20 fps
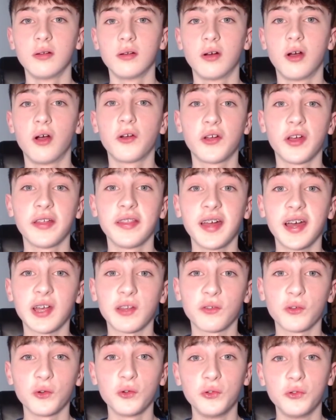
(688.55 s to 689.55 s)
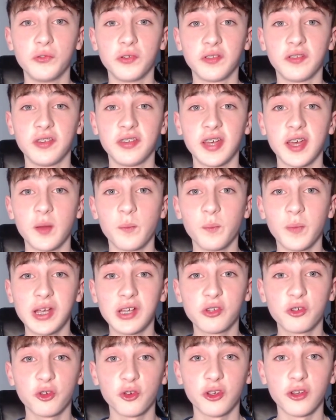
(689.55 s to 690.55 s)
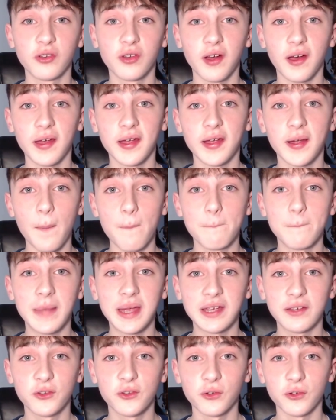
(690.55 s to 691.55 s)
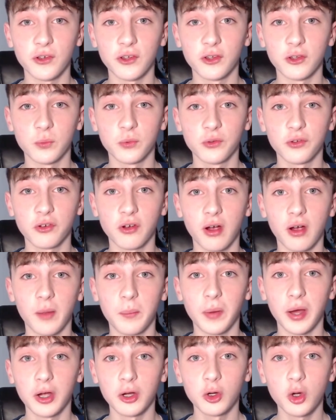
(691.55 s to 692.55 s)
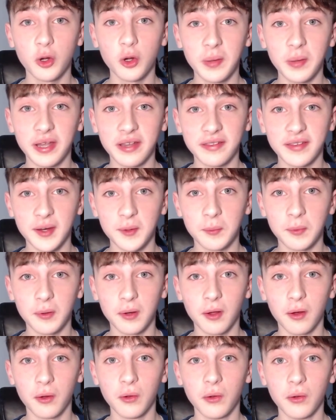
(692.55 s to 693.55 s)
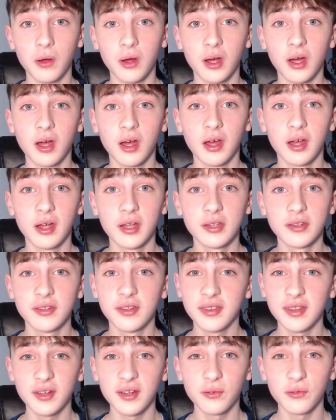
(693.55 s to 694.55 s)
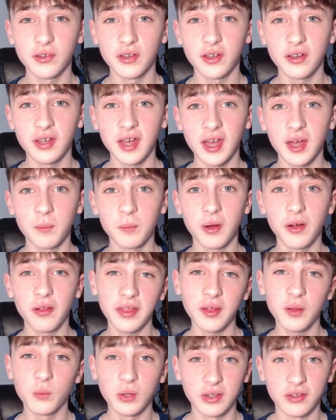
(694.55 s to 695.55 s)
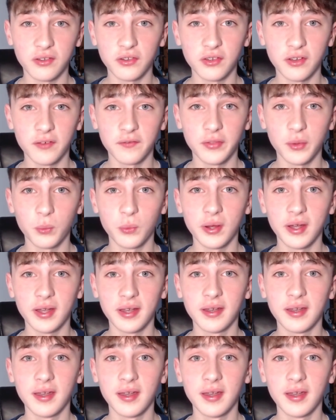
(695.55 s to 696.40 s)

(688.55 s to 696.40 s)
Okay, that is all for today. Make sure you like, make sure you subscribe, comment down below. Do you think it was a good game? I think we deserved the win.